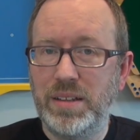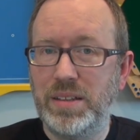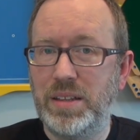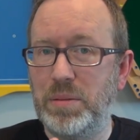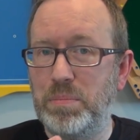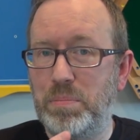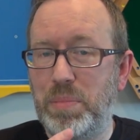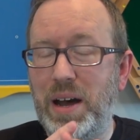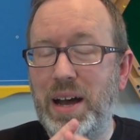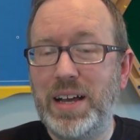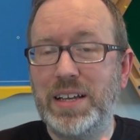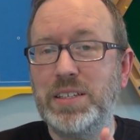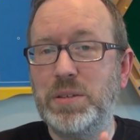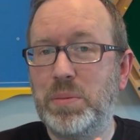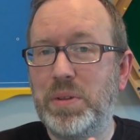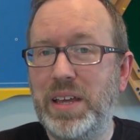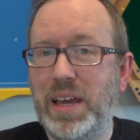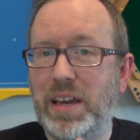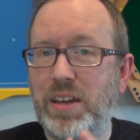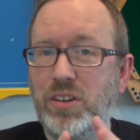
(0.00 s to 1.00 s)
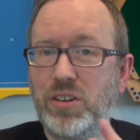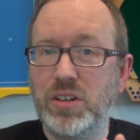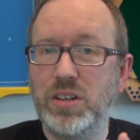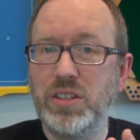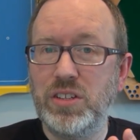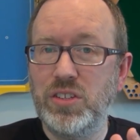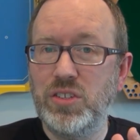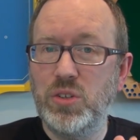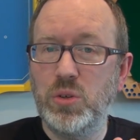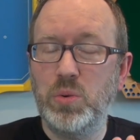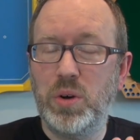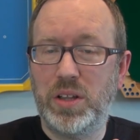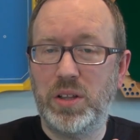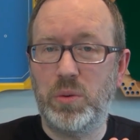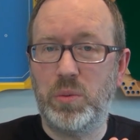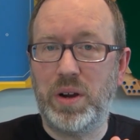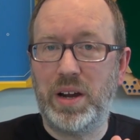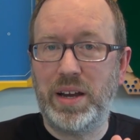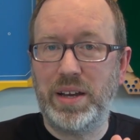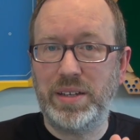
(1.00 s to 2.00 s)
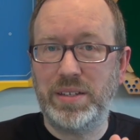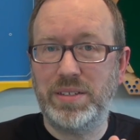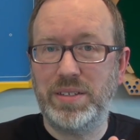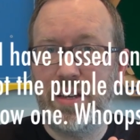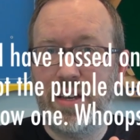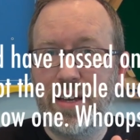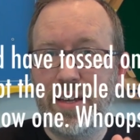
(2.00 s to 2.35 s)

that possibly I couldn't do otherwise.